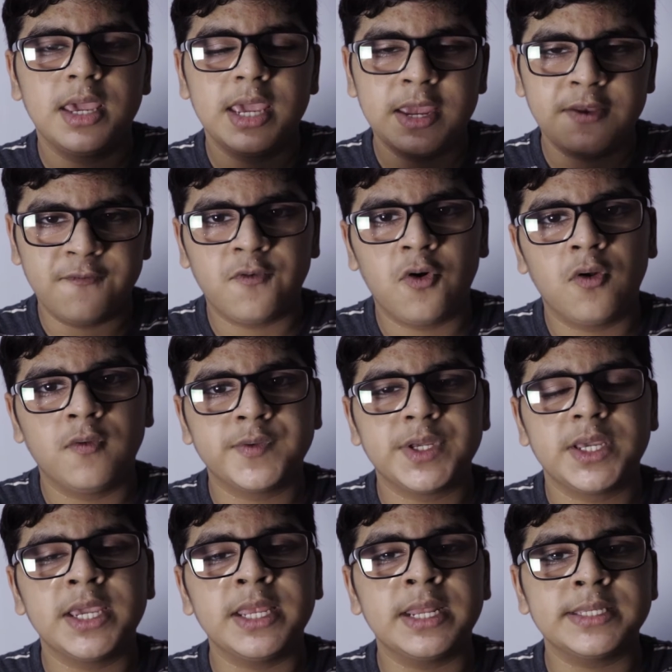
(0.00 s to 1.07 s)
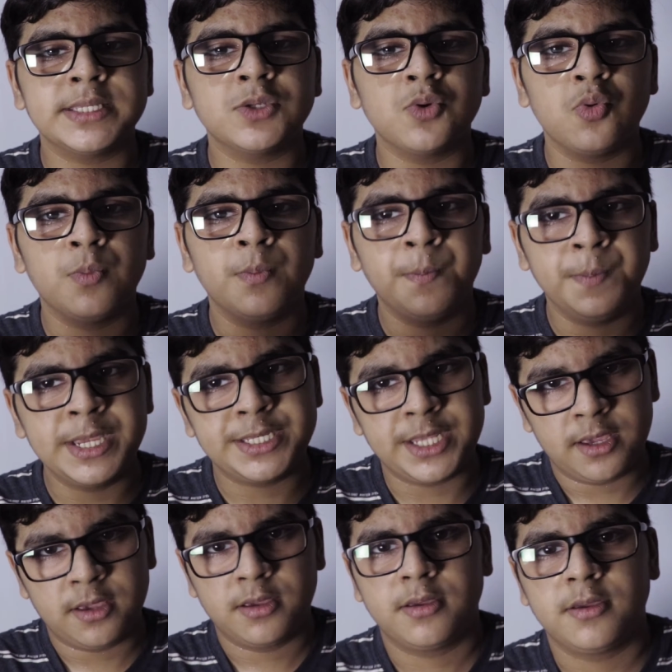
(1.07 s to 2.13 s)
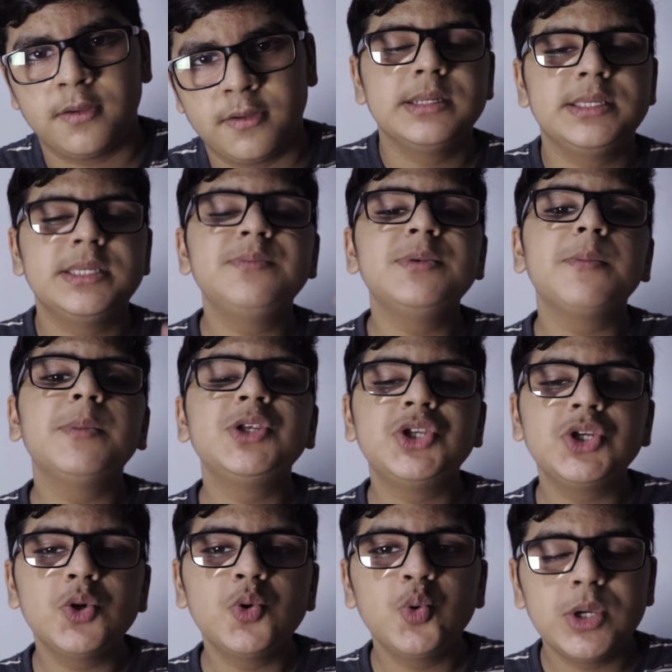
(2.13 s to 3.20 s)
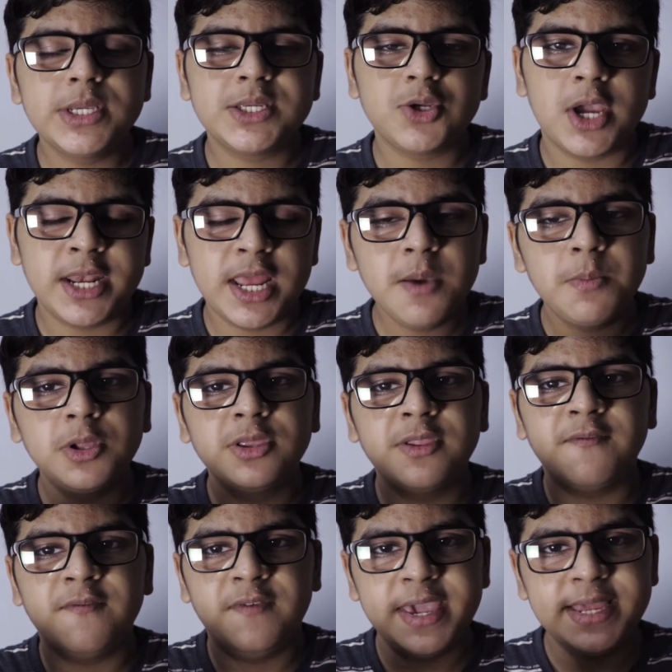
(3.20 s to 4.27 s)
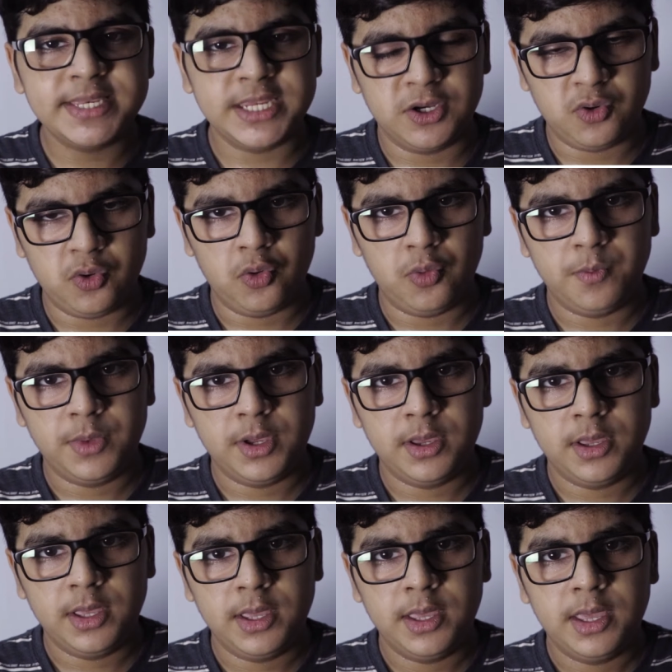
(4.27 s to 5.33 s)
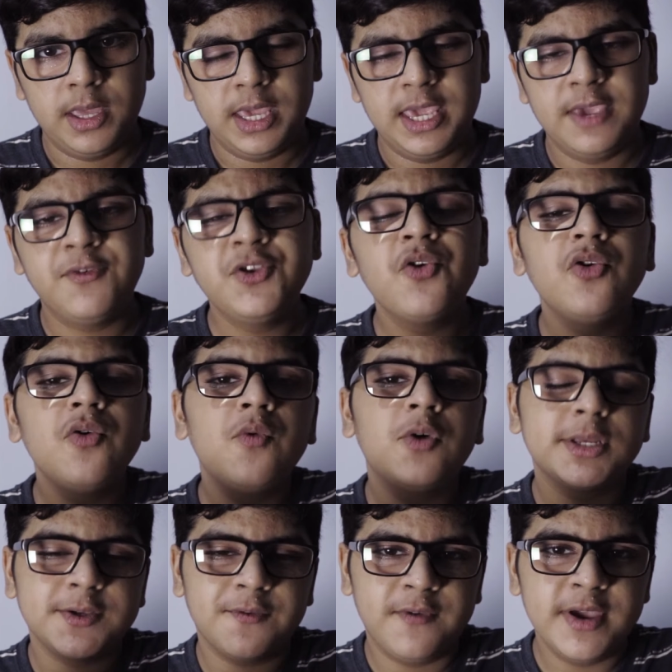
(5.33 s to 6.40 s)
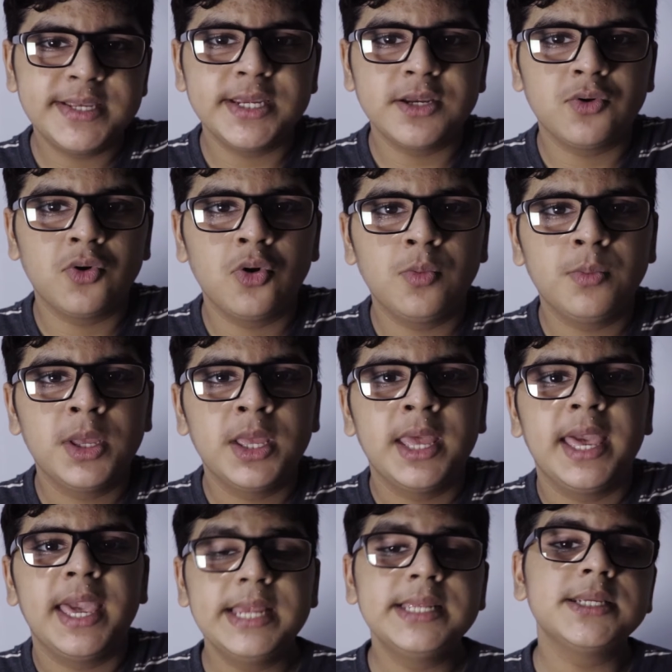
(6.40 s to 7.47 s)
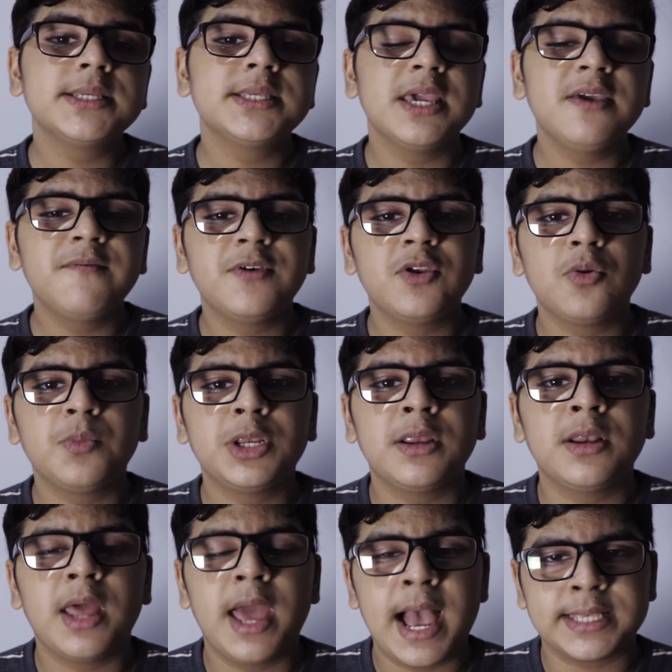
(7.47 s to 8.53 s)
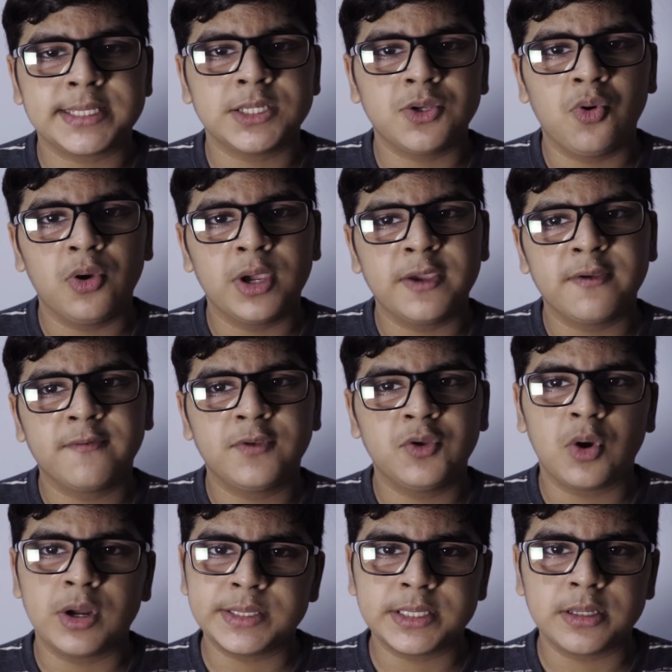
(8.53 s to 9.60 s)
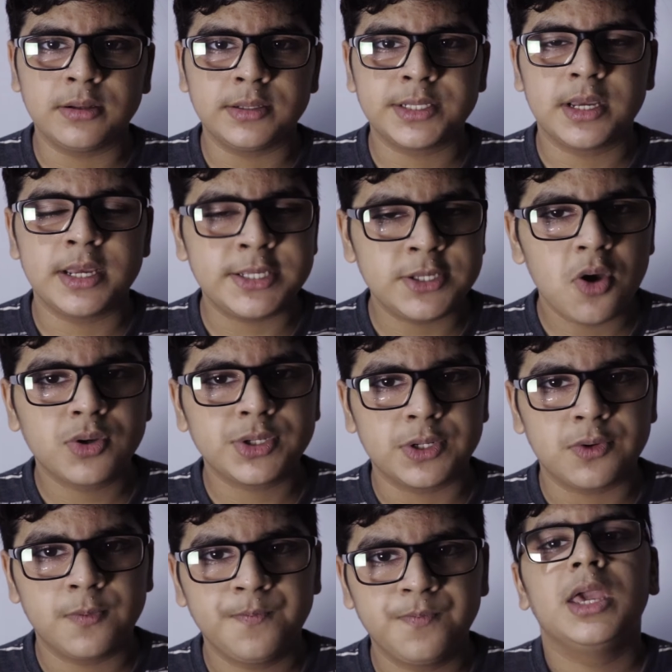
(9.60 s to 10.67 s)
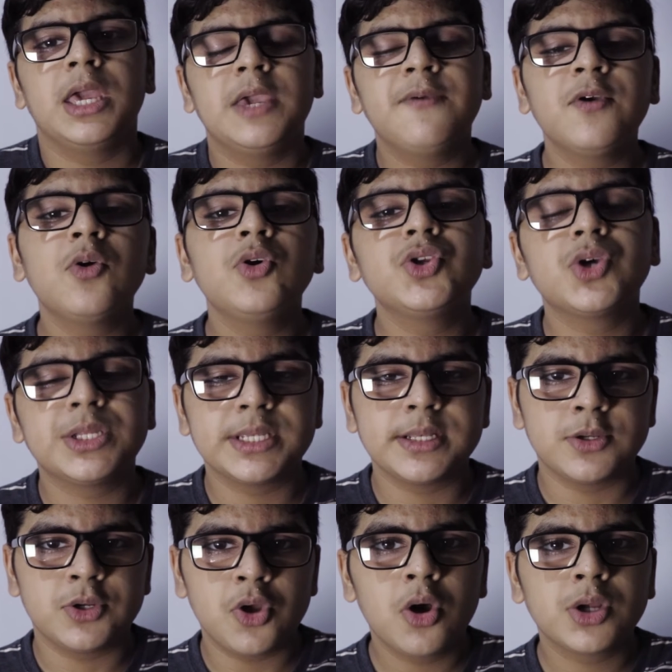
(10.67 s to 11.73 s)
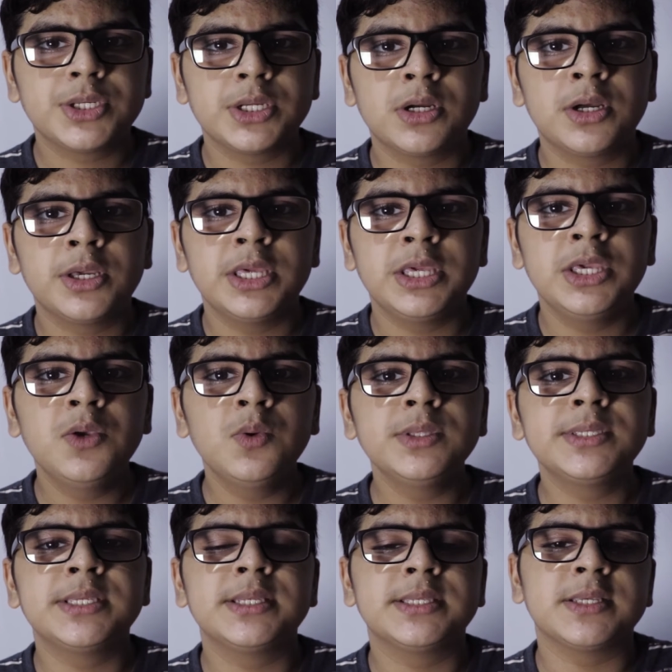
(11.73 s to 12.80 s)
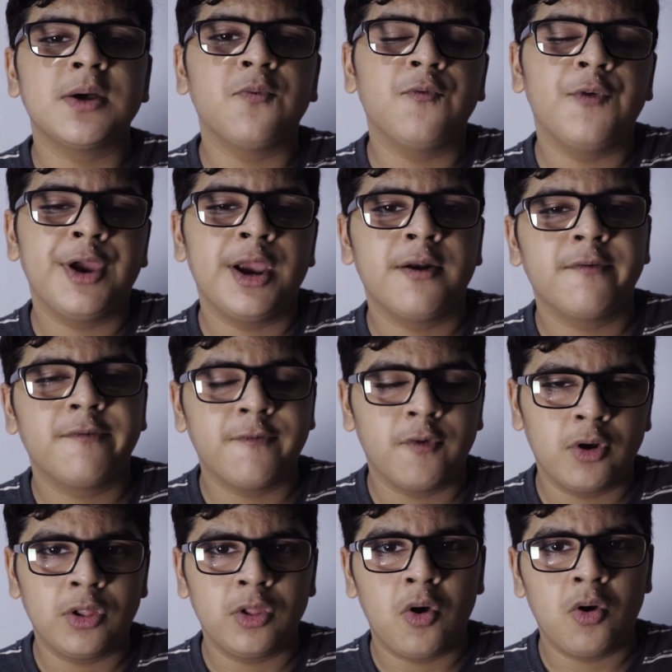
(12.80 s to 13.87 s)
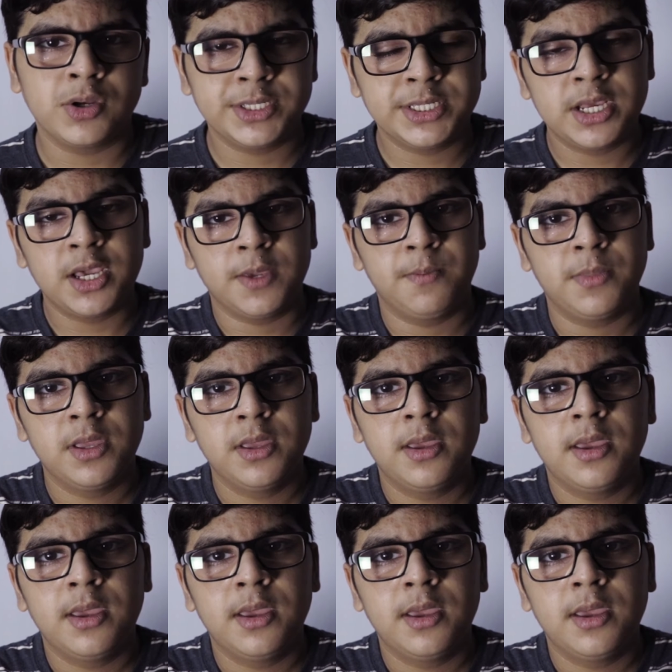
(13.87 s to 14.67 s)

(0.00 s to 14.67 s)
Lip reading: involved in a Zoom meeting. Tip number 2 is to enable the waiting room. If you don't know what is a waiting room, it is the same phenomenon as going to consult a doctor. If you're going to consult a doctor, you will sit somewhere for a long time.